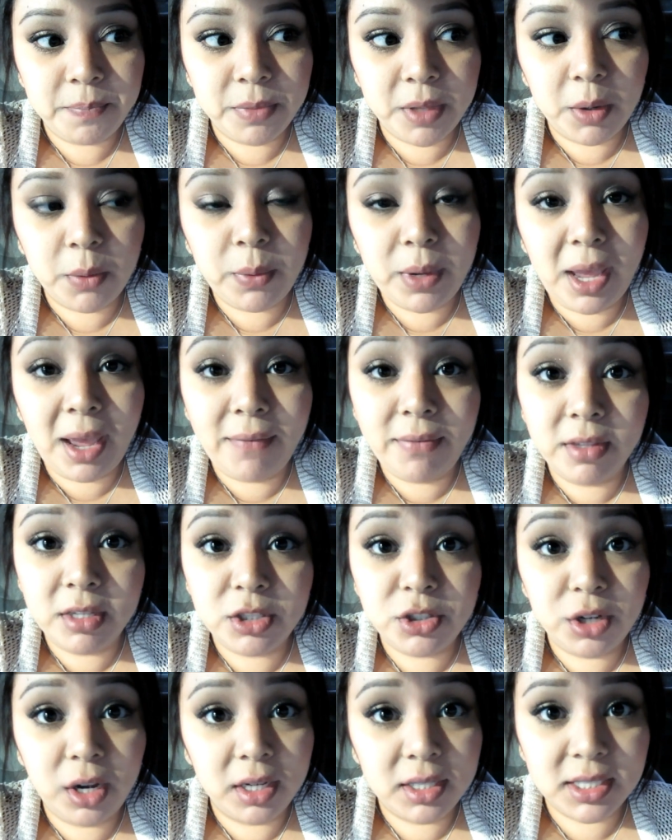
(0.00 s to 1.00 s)
like we have the
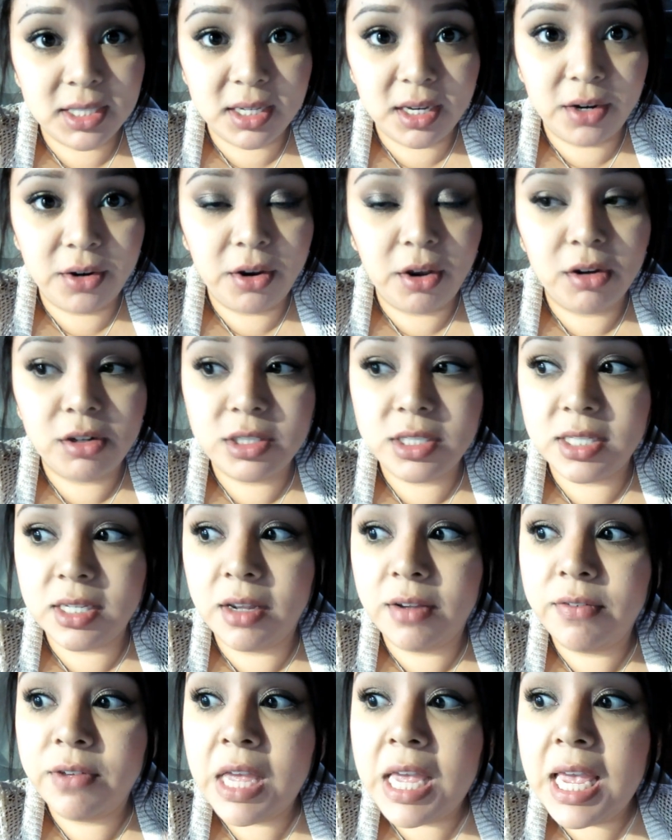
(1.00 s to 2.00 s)
truck to carry all her
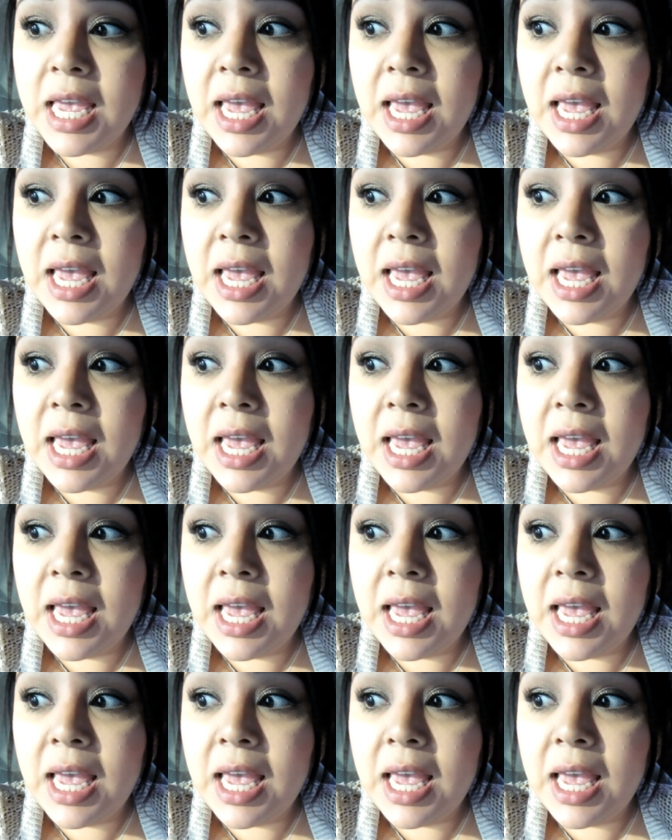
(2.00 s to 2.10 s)
stuff,